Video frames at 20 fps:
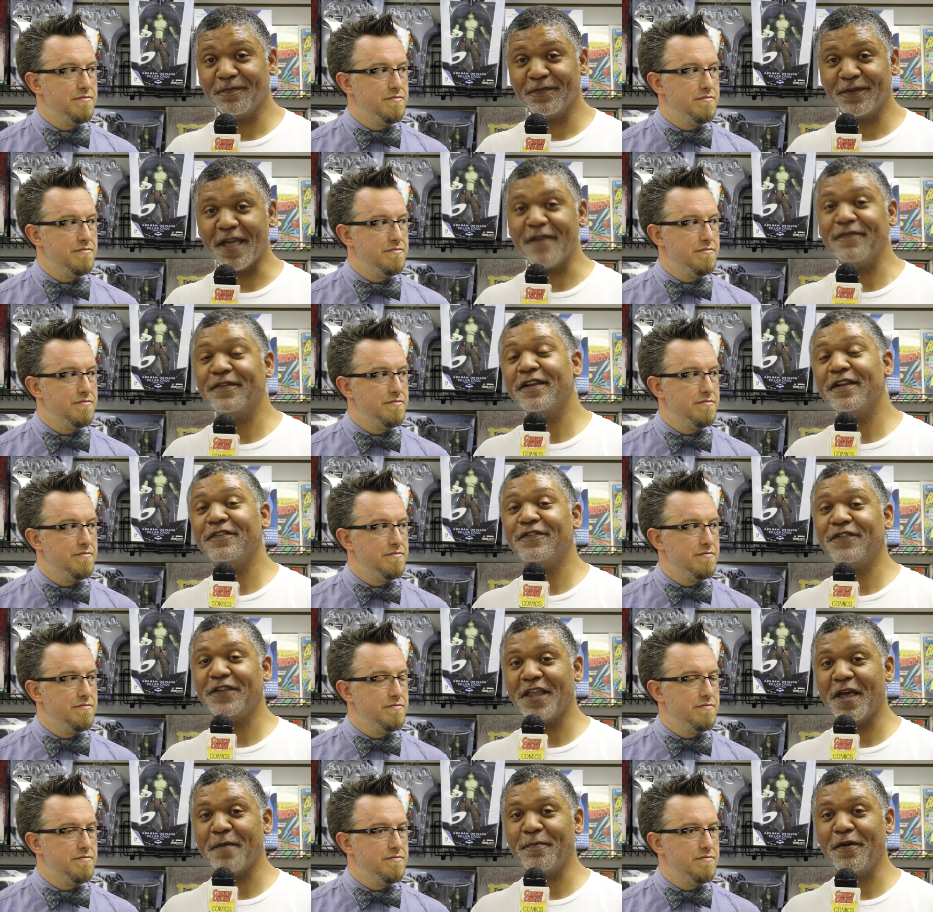Speaker 1: Kevin didn't see
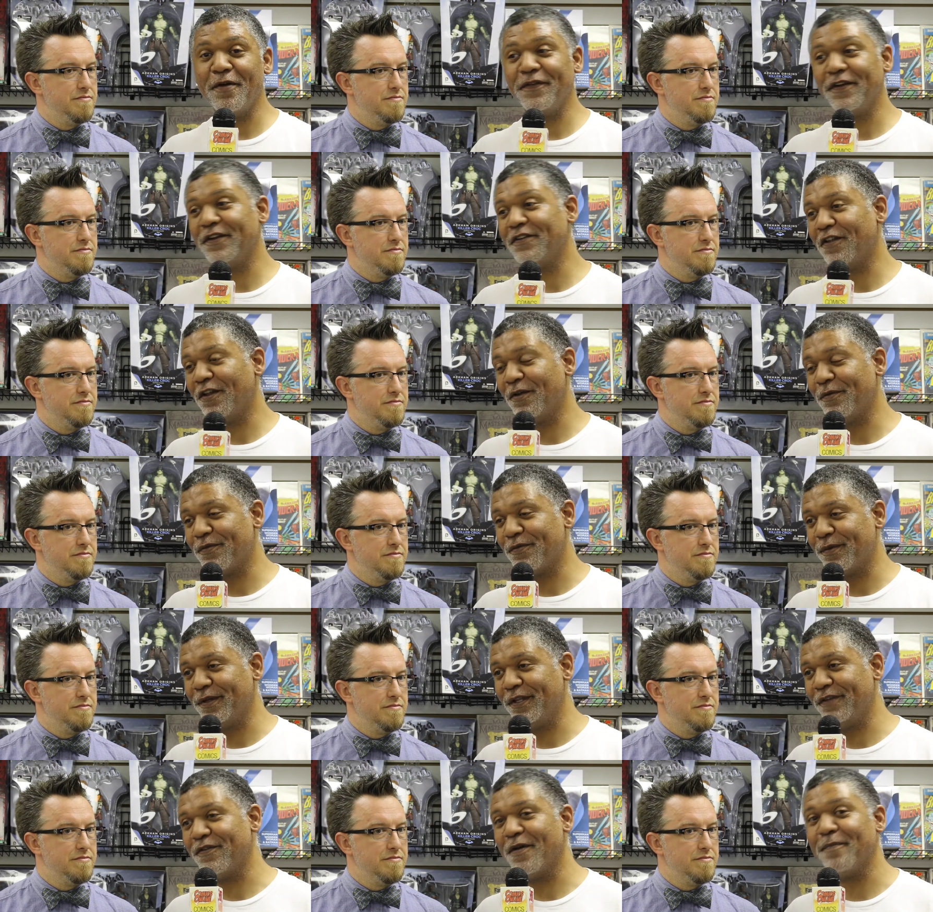that movie until it was
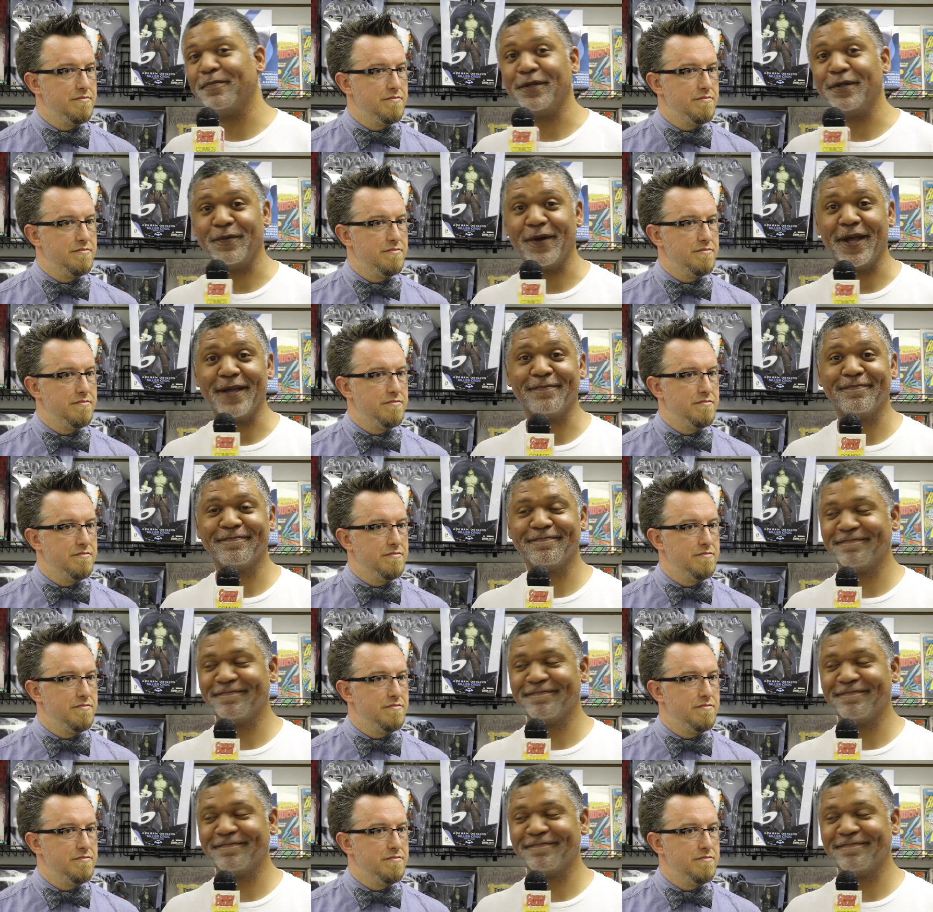released on Blu-ray.